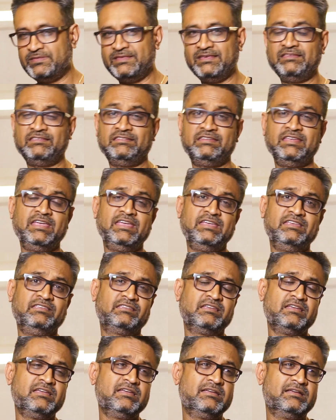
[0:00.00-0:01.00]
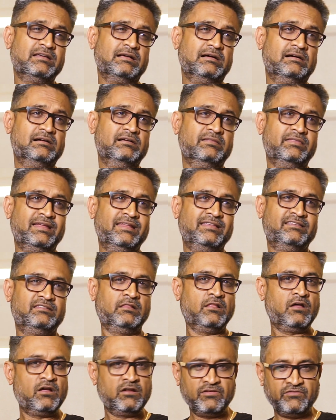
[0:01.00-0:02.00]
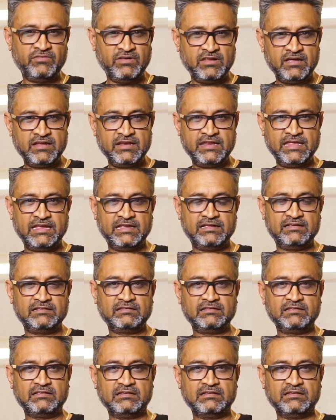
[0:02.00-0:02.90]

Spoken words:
these days that has a lot of learning